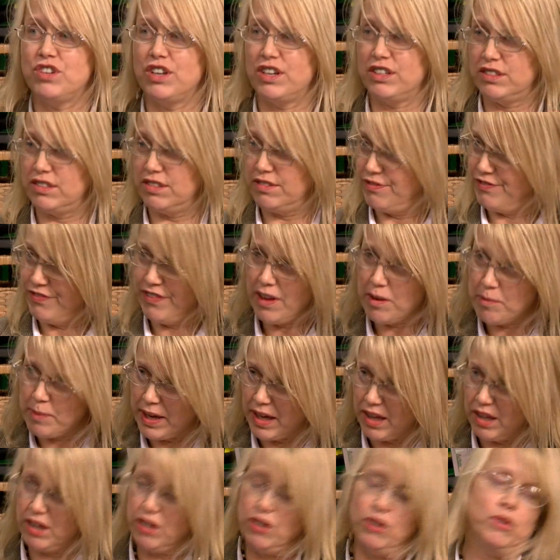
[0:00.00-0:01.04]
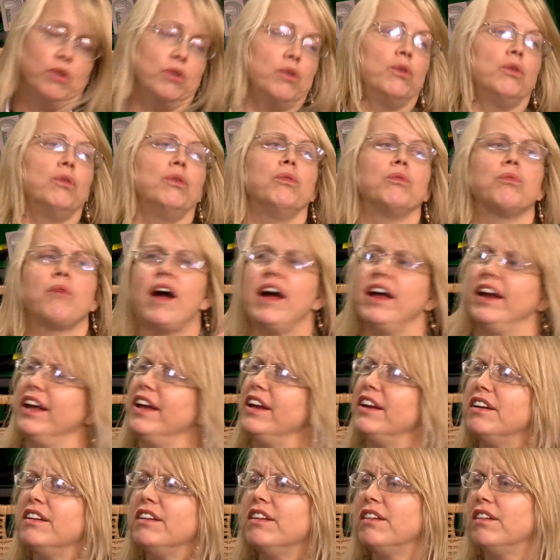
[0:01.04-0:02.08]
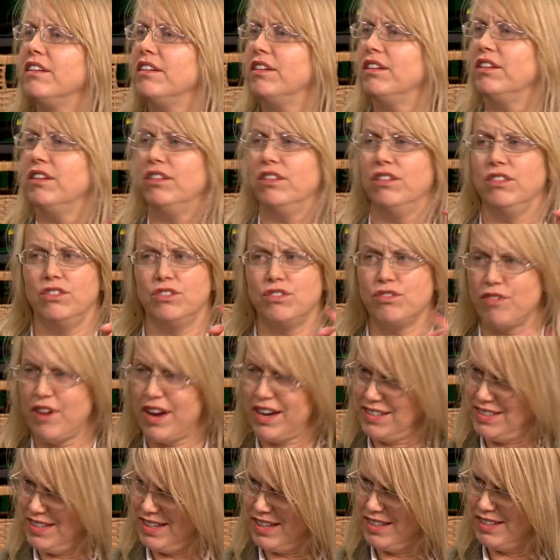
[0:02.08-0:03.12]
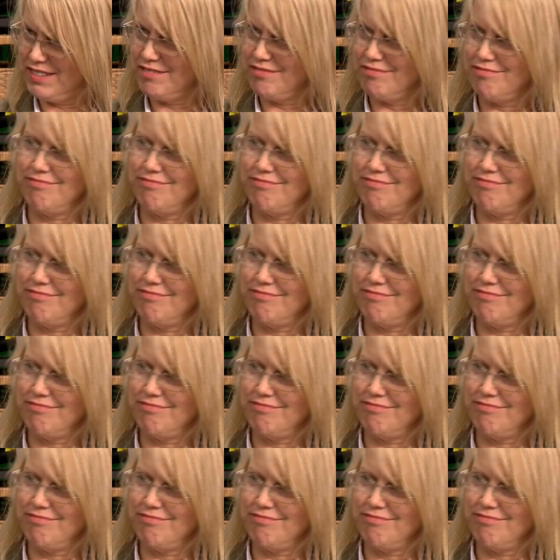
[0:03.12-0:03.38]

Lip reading: just film it, you write it, direct it.